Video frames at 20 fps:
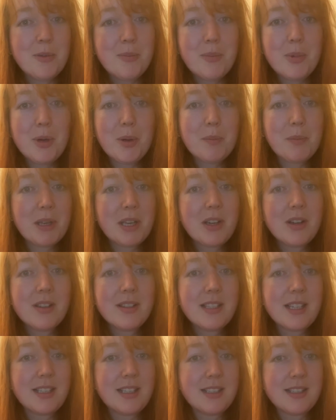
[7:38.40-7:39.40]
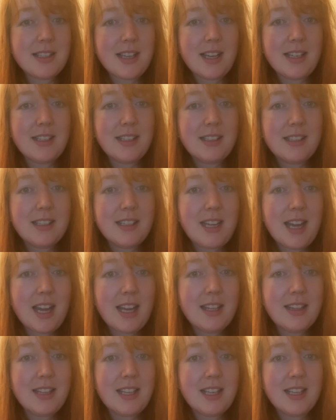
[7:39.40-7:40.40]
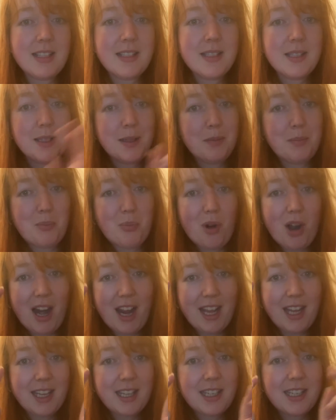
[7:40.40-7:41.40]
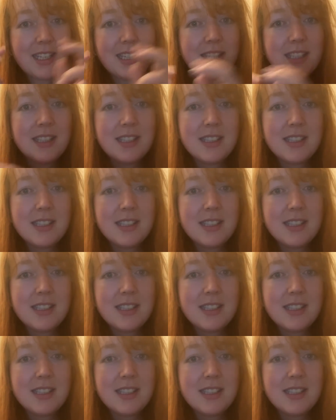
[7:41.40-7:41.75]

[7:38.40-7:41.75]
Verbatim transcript: But because I decided to take this break